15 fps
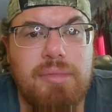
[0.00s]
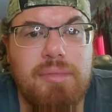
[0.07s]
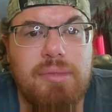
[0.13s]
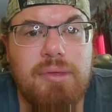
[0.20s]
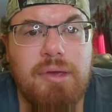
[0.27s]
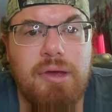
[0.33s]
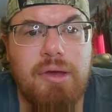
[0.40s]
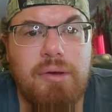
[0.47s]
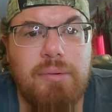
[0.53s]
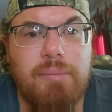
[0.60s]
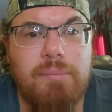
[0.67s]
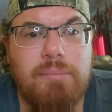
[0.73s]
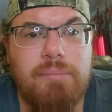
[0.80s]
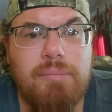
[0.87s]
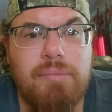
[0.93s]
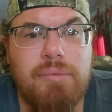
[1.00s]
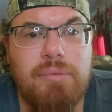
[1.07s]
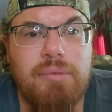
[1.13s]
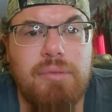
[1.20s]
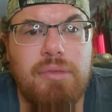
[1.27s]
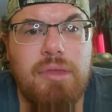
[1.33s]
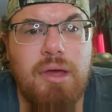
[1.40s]

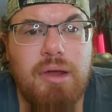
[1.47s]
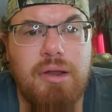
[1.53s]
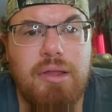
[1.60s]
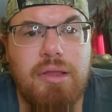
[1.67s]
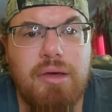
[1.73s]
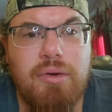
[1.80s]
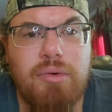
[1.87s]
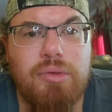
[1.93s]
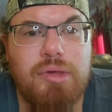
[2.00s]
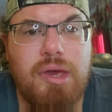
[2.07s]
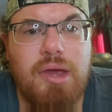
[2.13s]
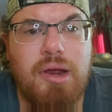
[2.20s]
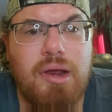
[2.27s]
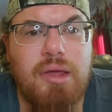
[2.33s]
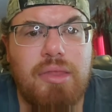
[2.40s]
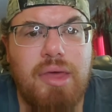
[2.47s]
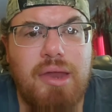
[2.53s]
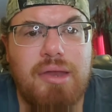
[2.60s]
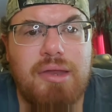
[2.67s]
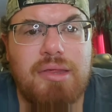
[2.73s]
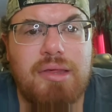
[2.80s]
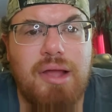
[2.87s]
none of those,
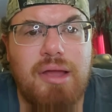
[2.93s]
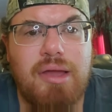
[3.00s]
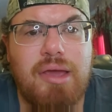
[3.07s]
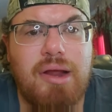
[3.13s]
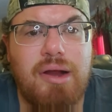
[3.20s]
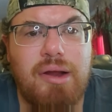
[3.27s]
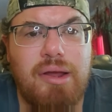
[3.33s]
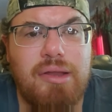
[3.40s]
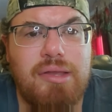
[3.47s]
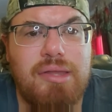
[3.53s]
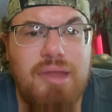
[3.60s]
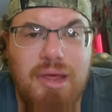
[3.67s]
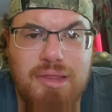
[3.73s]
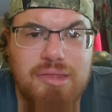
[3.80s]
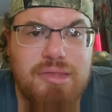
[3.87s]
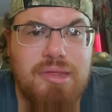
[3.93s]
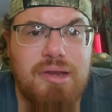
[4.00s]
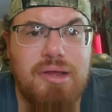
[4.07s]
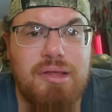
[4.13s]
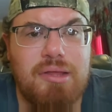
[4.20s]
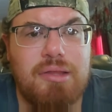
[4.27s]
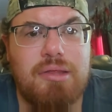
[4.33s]
that does not carry a death
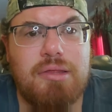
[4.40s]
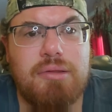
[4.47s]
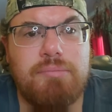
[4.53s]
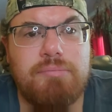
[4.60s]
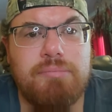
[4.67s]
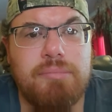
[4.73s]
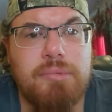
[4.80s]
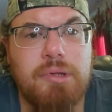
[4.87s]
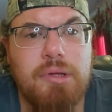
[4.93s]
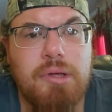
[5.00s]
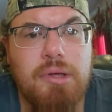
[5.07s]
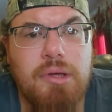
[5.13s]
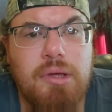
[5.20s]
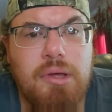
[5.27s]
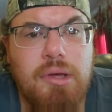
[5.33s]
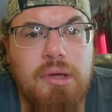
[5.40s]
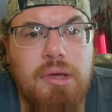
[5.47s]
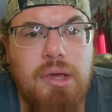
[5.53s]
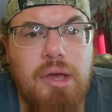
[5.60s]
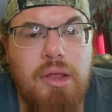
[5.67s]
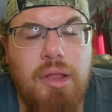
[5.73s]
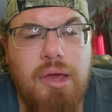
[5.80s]
sentence.
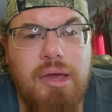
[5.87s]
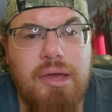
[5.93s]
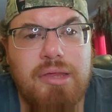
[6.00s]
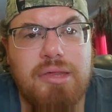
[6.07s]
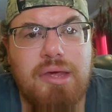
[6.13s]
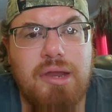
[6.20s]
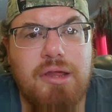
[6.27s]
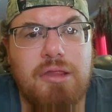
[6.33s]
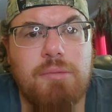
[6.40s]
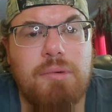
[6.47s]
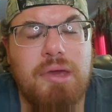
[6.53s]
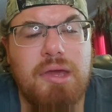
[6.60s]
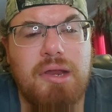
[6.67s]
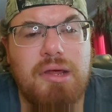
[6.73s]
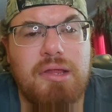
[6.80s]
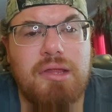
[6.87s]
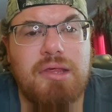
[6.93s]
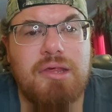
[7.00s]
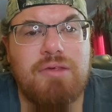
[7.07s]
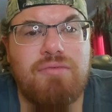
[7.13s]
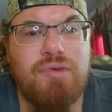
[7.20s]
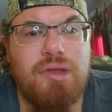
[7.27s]
Like I said at the beginning of
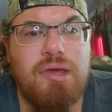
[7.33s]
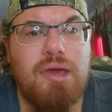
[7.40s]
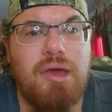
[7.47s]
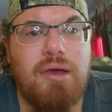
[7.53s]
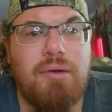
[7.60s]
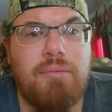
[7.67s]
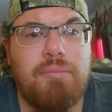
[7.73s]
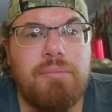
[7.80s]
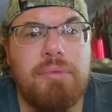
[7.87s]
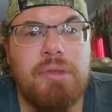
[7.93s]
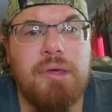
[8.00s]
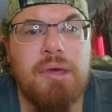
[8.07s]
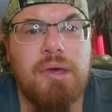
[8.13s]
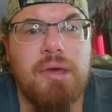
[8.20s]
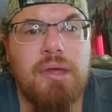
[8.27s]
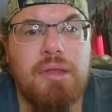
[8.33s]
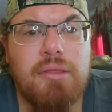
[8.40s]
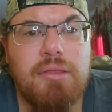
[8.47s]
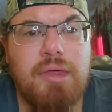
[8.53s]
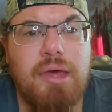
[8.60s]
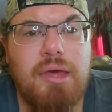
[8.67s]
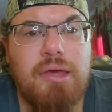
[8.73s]
this video,
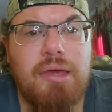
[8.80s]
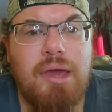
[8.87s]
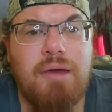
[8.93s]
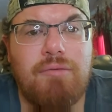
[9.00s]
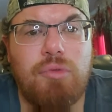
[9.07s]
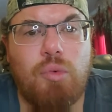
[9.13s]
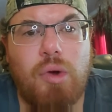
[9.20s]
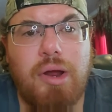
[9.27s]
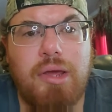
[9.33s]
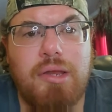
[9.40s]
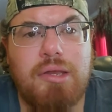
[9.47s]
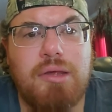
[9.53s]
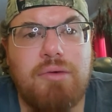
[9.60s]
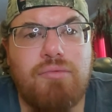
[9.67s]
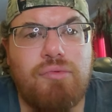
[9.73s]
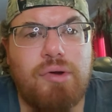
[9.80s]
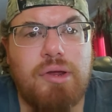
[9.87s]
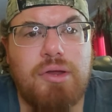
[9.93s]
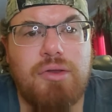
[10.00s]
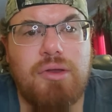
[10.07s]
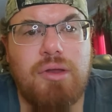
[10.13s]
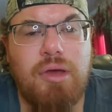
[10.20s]
that you have the right to
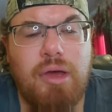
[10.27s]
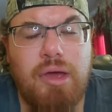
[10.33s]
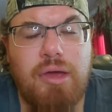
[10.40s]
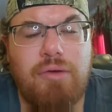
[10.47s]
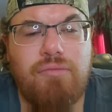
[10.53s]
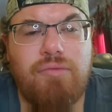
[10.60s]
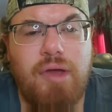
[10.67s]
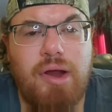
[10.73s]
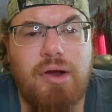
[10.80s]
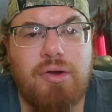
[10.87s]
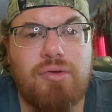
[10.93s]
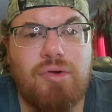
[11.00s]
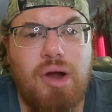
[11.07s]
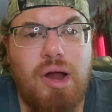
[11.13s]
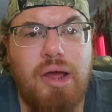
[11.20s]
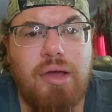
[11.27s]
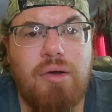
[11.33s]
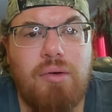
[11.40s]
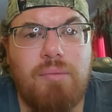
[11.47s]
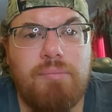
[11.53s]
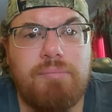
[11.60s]
a fair trial.